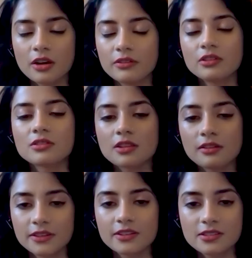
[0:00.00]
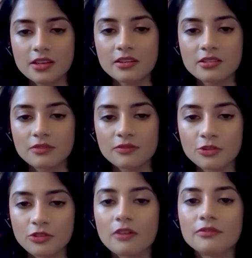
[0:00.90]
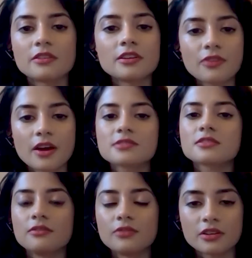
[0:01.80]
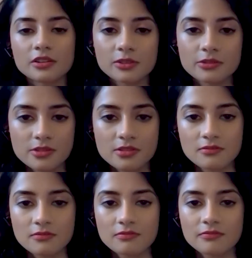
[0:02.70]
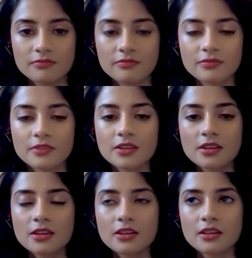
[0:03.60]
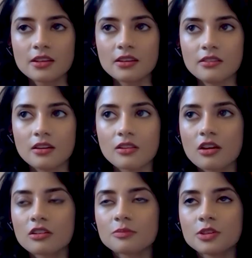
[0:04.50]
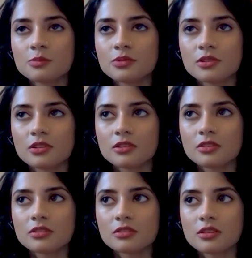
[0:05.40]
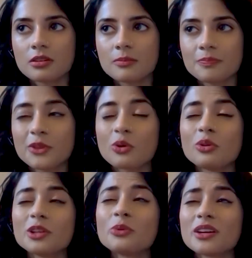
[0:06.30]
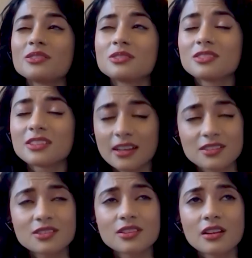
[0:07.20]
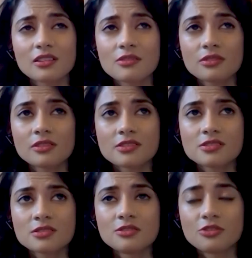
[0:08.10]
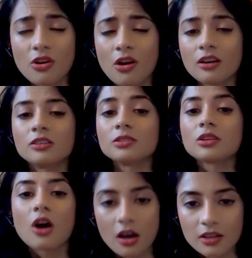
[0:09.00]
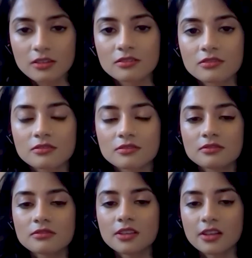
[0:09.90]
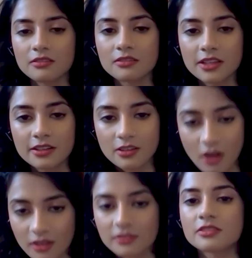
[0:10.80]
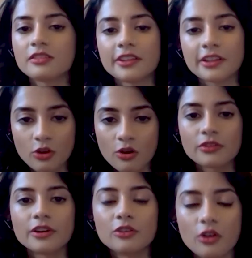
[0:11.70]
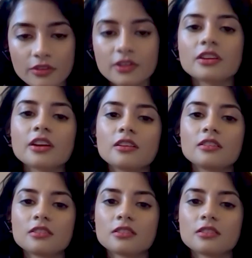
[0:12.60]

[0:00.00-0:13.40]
driving yourself insane is if you draw very fast and very loose. And a lot of people, the only way to get to that level is to draw a lot and like constantly, like over and over again.